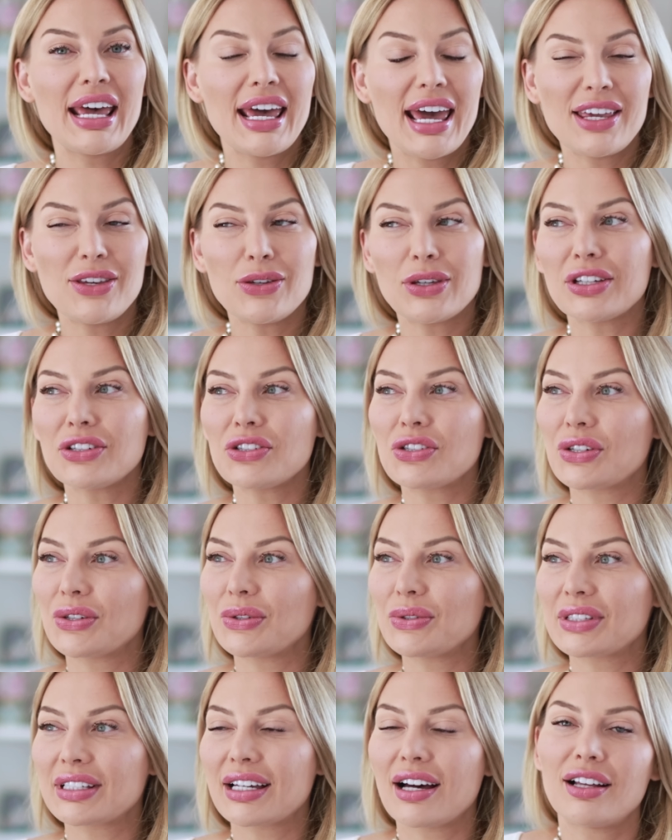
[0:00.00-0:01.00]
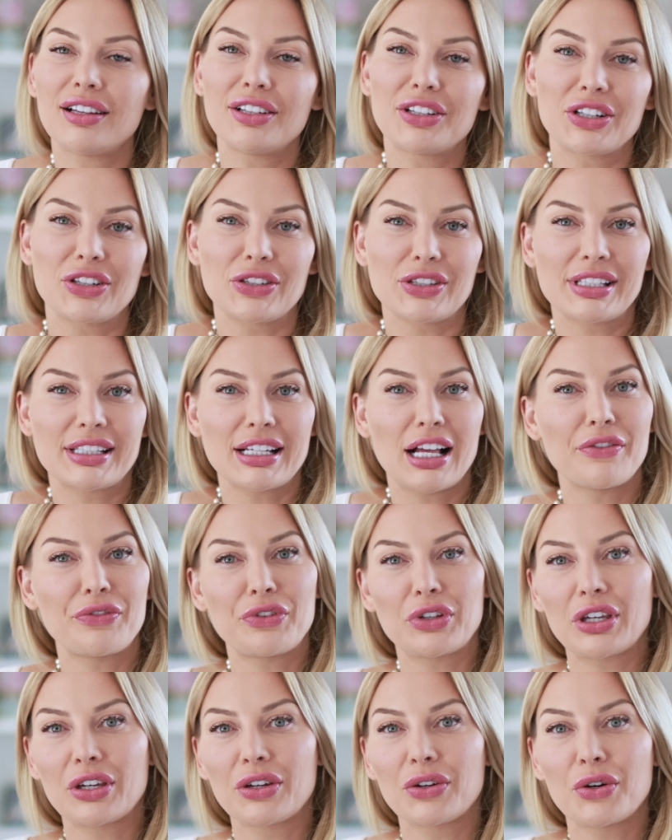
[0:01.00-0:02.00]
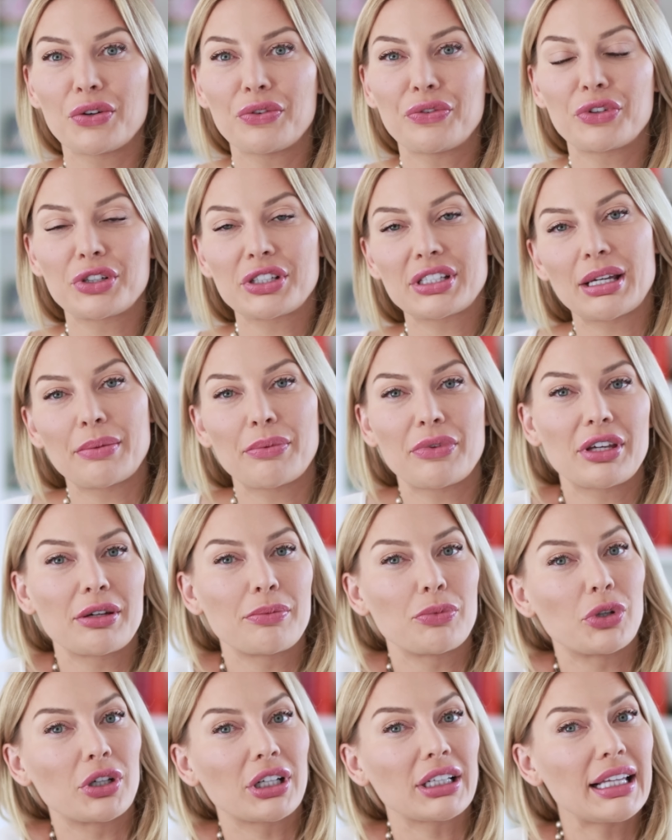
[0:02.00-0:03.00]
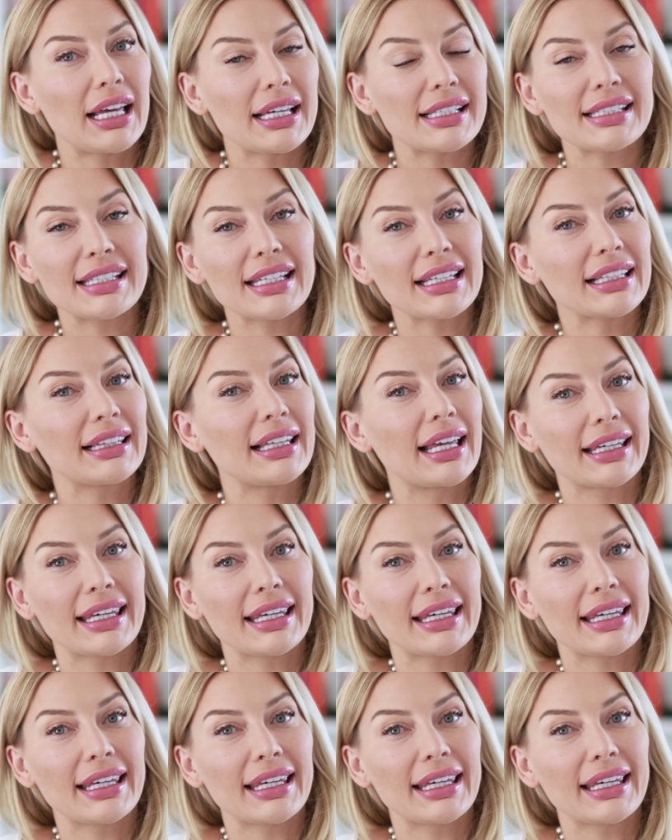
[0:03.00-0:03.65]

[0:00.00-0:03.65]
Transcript: and you can choose color yourself. You can go for something more classic like